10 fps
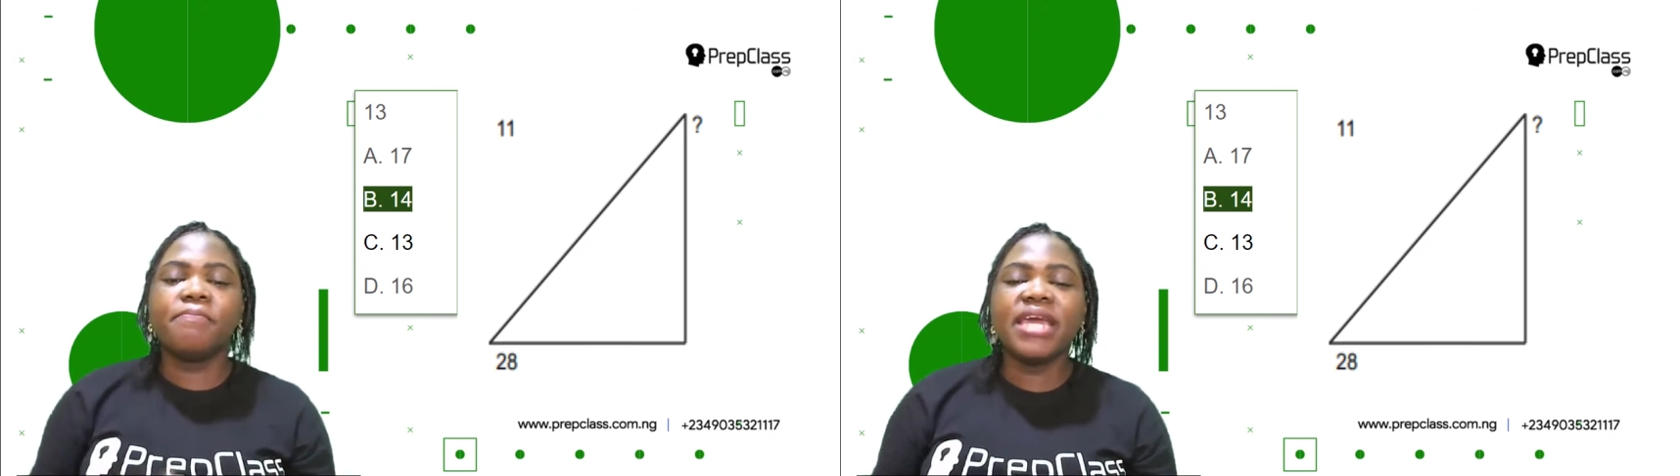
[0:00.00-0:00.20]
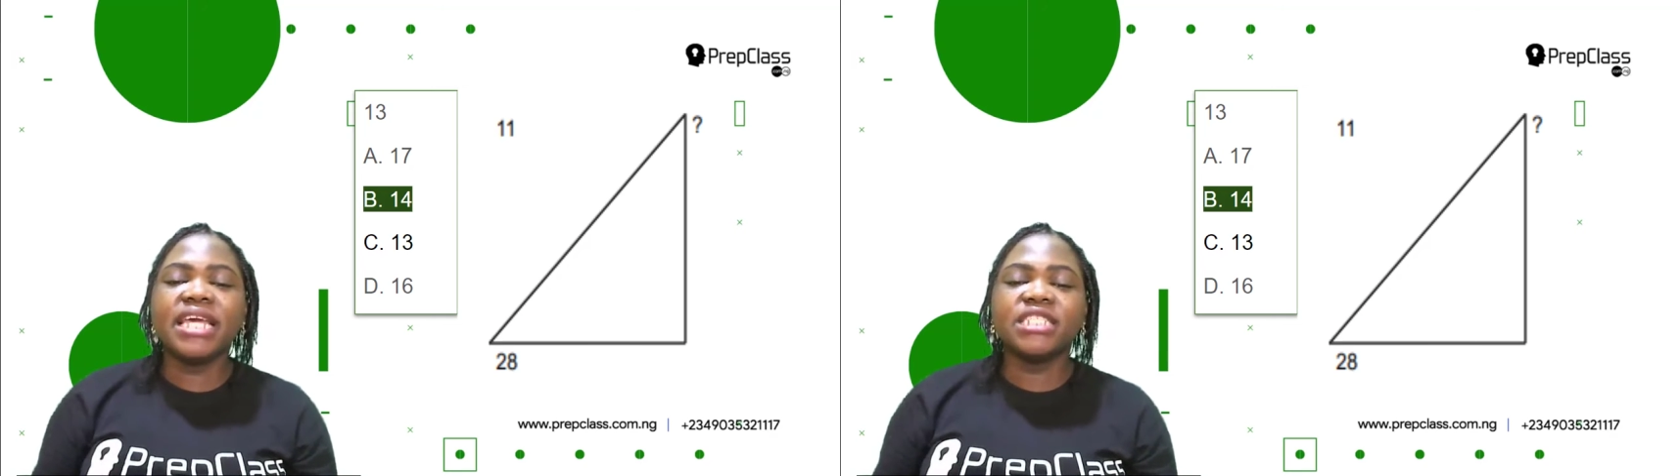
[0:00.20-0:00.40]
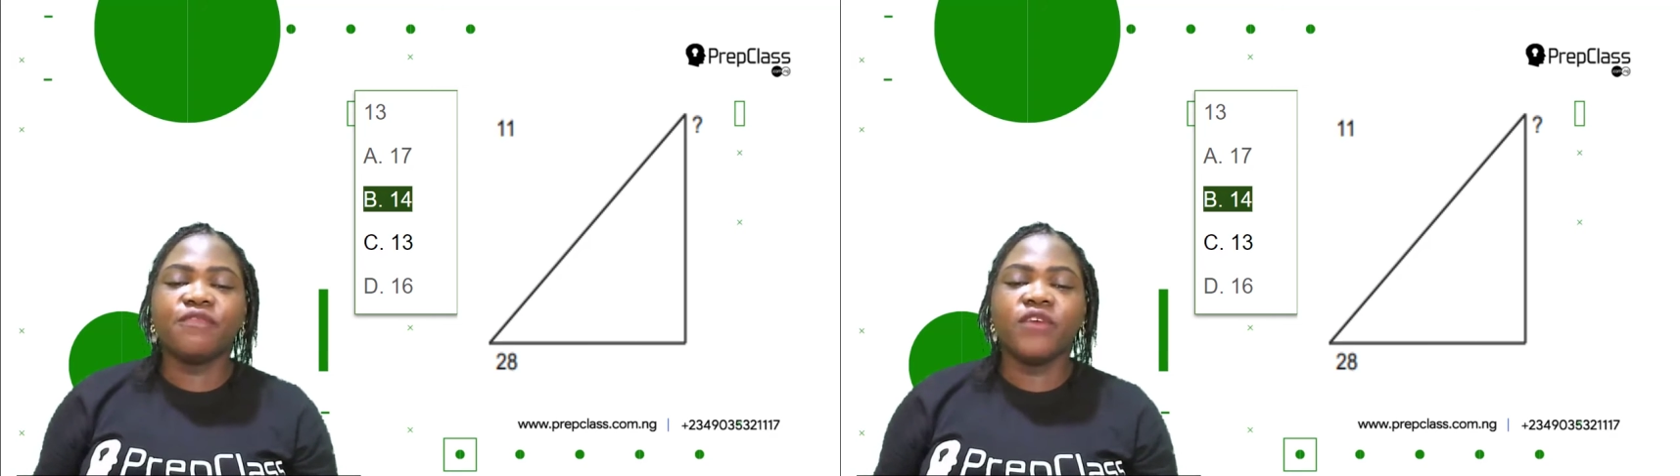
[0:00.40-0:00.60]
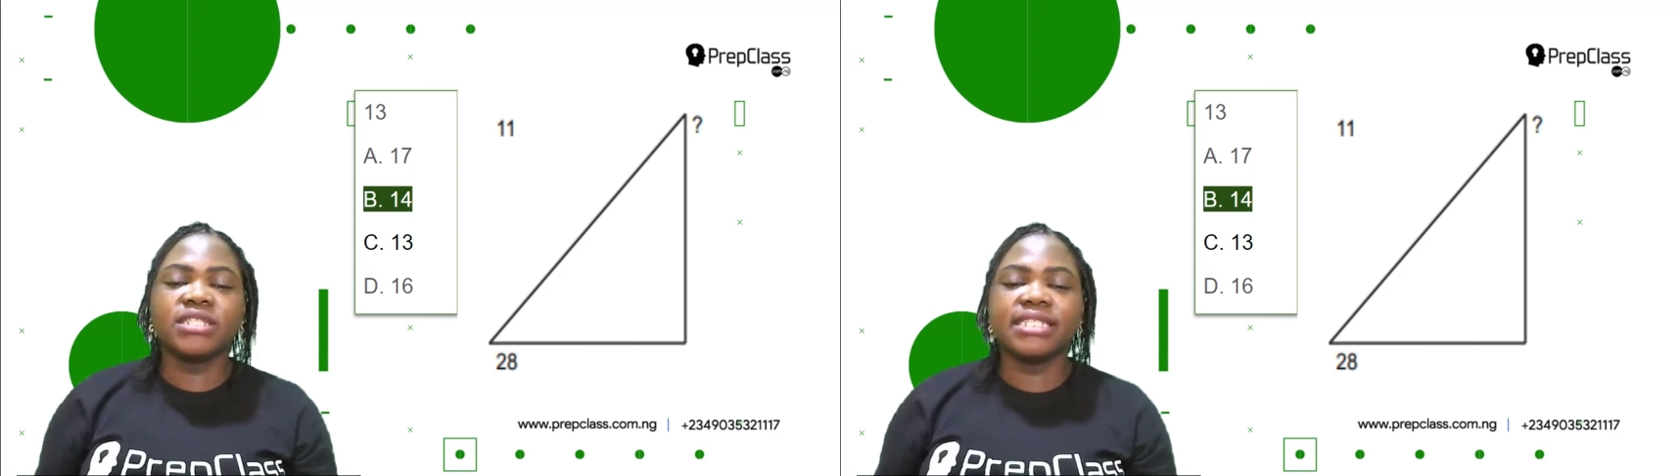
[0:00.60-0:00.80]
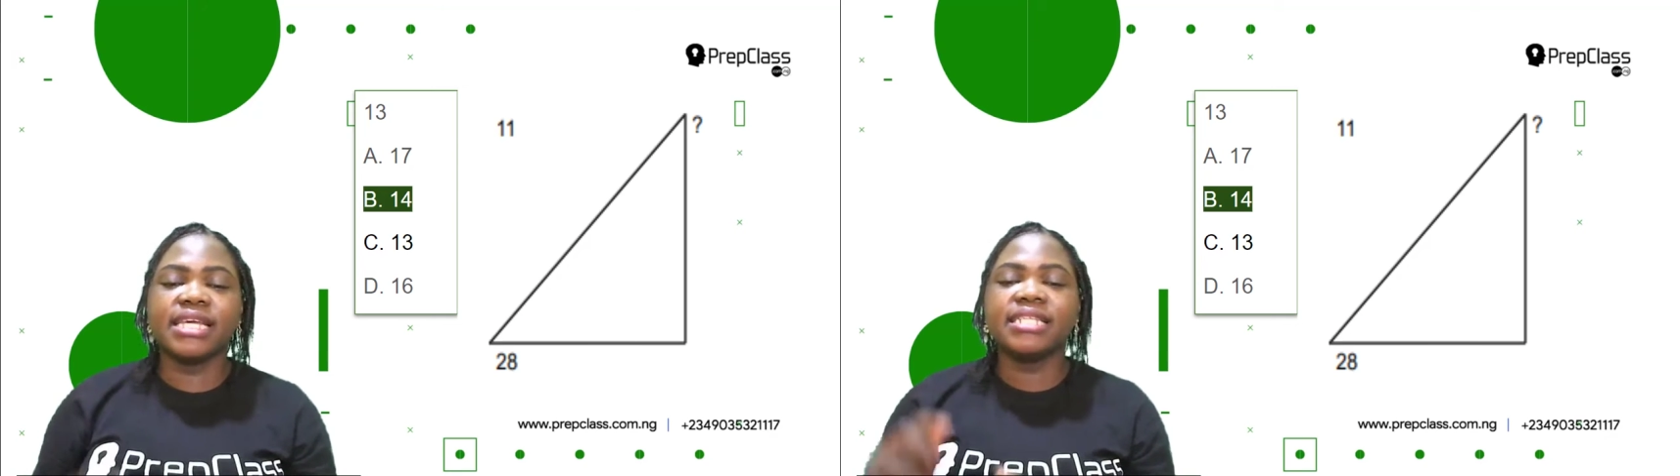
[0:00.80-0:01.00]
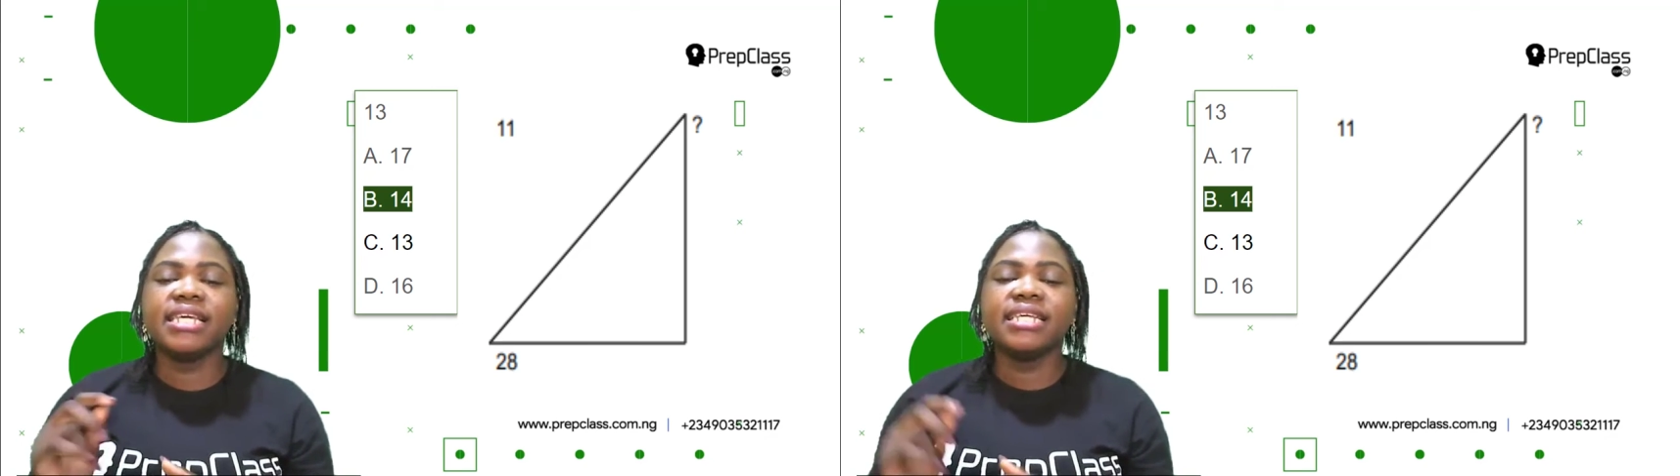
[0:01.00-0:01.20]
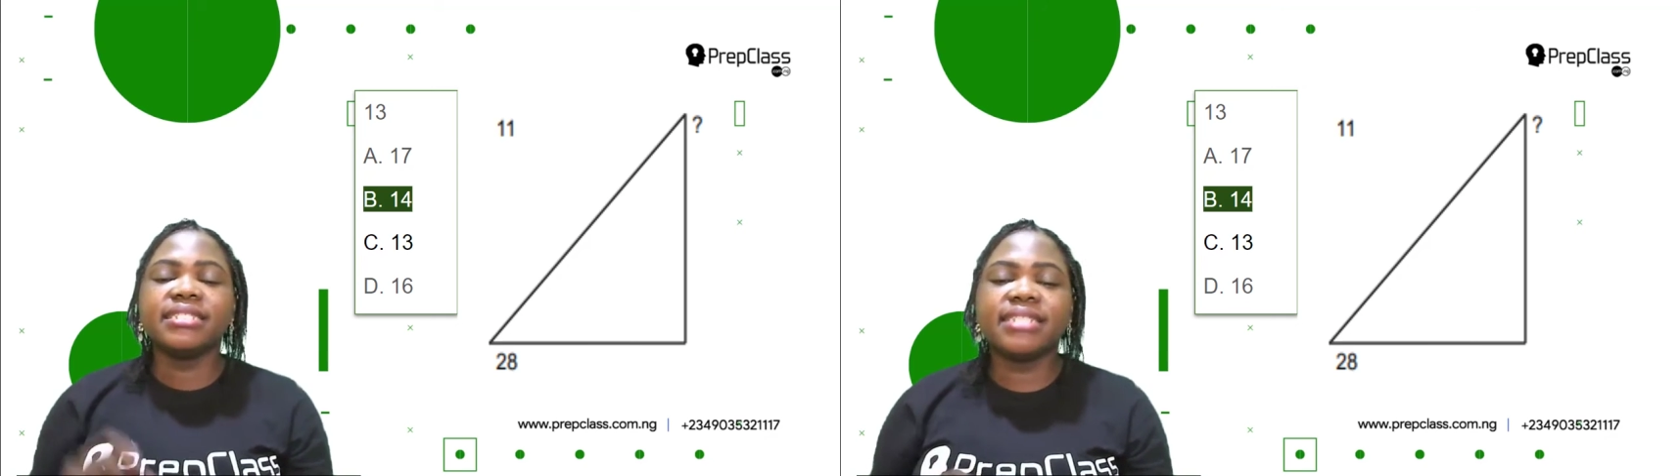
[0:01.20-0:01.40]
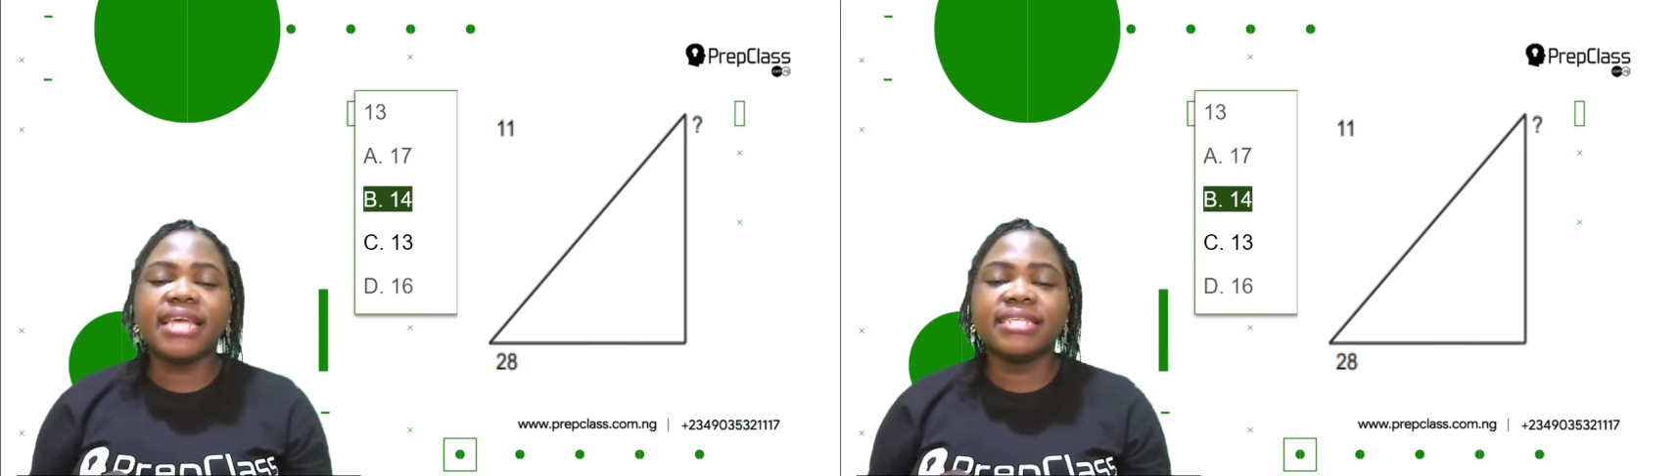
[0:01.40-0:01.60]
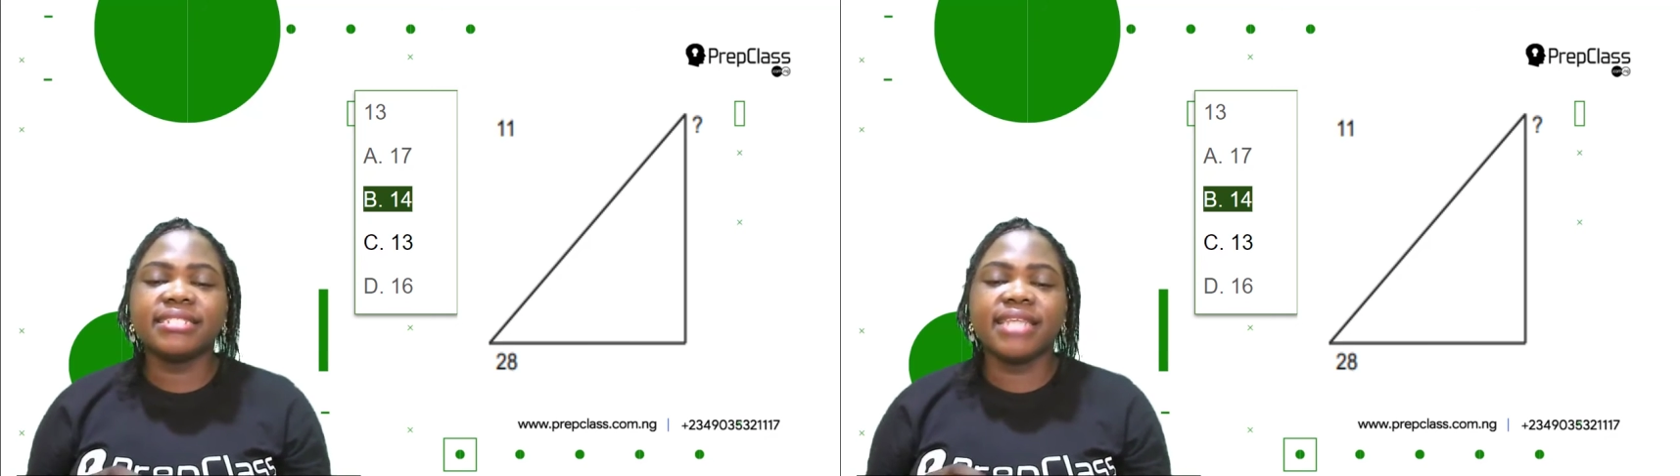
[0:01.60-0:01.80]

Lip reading: B is 14, C is